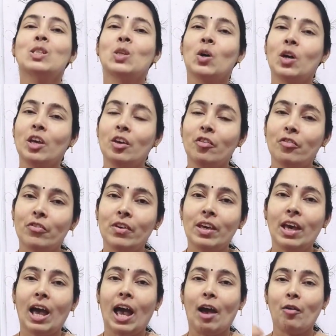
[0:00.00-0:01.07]
So if
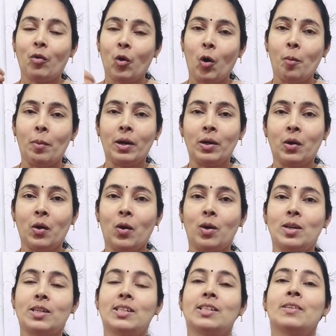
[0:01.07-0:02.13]
we have common
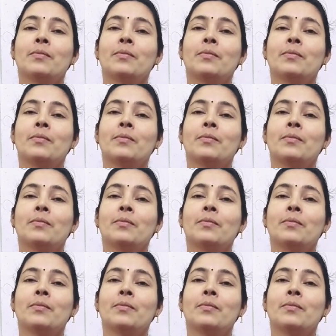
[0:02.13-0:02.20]
cold,